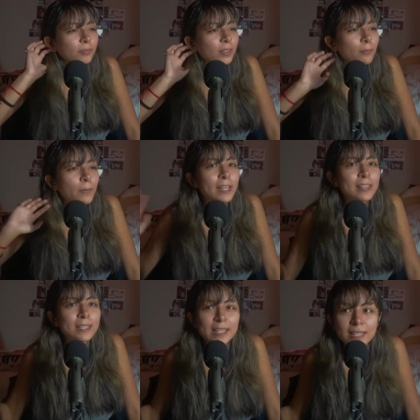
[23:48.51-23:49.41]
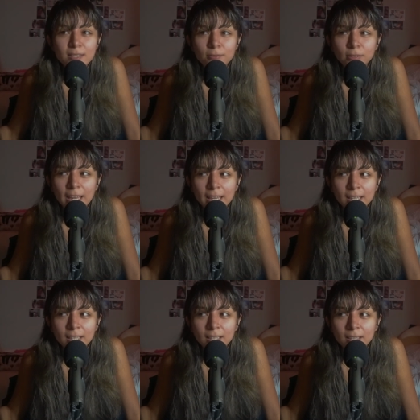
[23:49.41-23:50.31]
But in the sense of
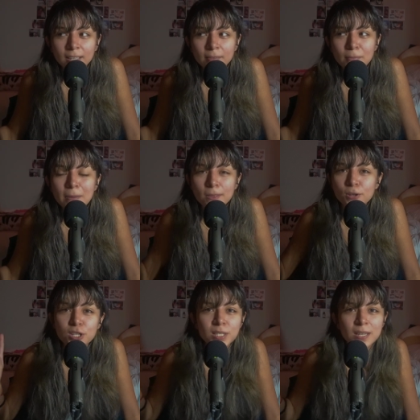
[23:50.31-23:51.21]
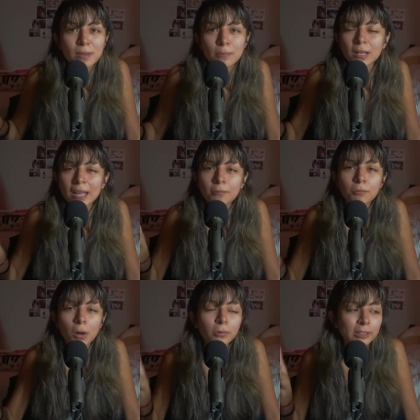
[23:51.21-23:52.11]
like, maybe there's just some people I
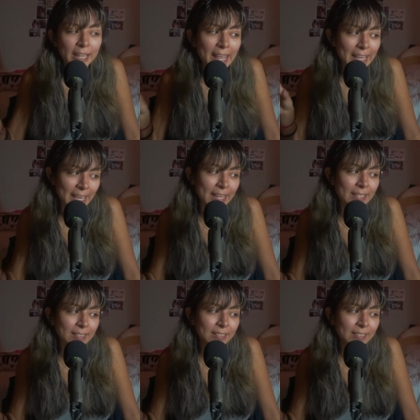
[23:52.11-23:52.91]
won't let in.